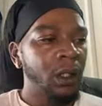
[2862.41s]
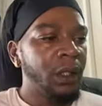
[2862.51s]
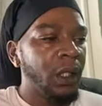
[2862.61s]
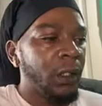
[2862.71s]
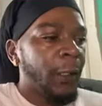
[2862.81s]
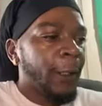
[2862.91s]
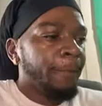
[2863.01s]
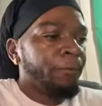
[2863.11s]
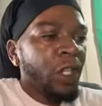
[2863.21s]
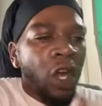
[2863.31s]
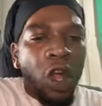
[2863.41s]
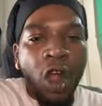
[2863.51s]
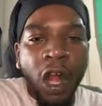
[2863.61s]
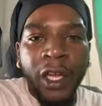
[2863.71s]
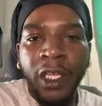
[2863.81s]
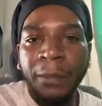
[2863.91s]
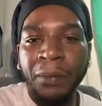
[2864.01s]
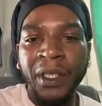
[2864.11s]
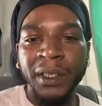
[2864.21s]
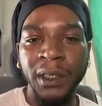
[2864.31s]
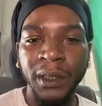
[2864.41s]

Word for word: the the heart he puts in a